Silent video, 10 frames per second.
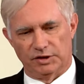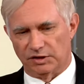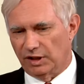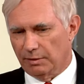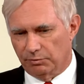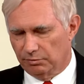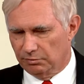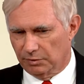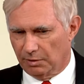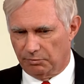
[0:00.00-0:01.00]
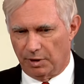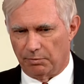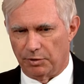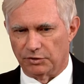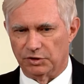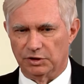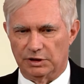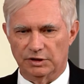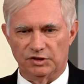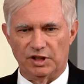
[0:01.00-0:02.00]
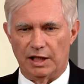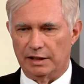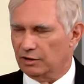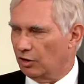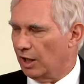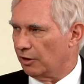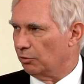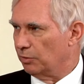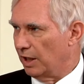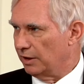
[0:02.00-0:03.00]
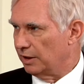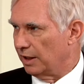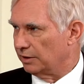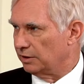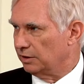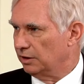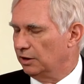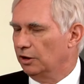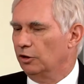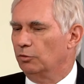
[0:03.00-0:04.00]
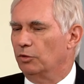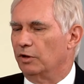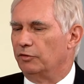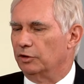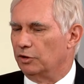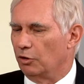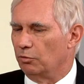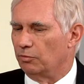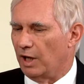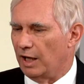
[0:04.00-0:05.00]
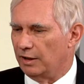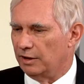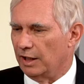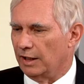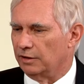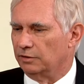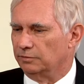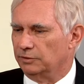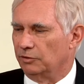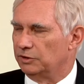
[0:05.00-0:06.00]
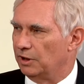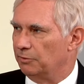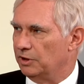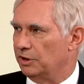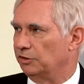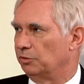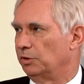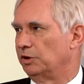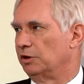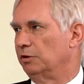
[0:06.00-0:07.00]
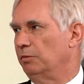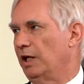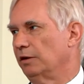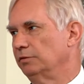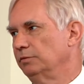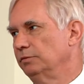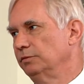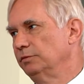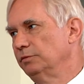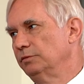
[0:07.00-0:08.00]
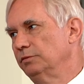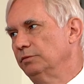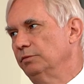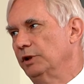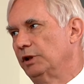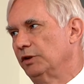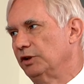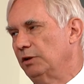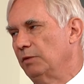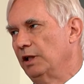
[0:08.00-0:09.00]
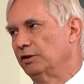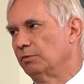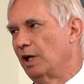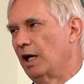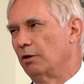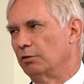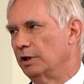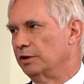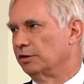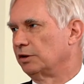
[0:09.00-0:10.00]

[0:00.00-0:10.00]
I said, a person can decide, no, I don't buy that. But if you don't buy that, don't tell me Jesus was a good man, because he made some outrageous